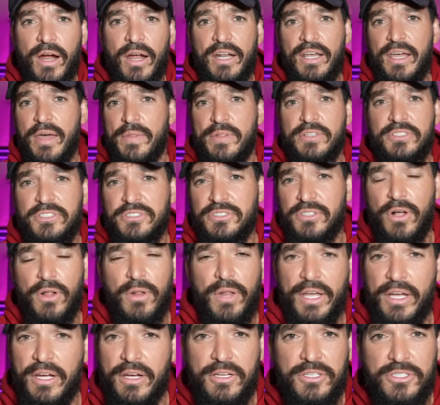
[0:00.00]
And again, this is all
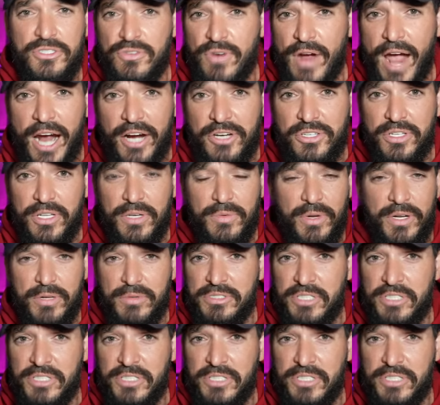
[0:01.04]
like contractually what he